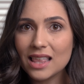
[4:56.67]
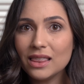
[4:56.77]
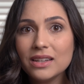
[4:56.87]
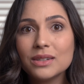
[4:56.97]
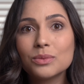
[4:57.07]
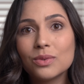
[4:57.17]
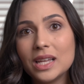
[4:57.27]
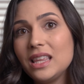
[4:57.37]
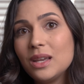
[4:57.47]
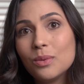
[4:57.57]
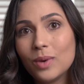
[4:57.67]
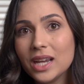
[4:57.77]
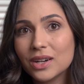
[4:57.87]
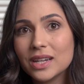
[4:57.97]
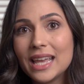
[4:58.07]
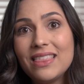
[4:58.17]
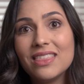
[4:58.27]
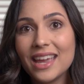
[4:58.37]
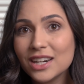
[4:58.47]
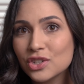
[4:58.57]
and look really weird
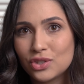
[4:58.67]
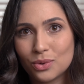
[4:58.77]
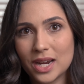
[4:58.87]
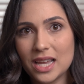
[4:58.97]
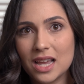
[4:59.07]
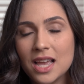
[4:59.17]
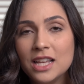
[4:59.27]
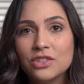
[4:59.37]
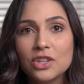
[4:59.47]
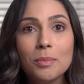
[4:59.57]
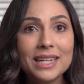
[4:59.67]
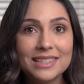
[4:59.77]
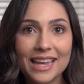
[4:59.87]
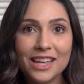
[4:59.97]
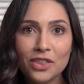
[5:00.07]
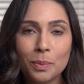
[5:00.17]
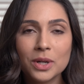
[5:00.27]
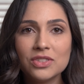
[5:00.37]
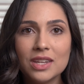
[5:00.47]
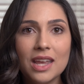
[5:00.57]
in their story. So by tagging the
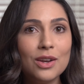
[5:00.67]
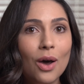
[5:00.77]
person in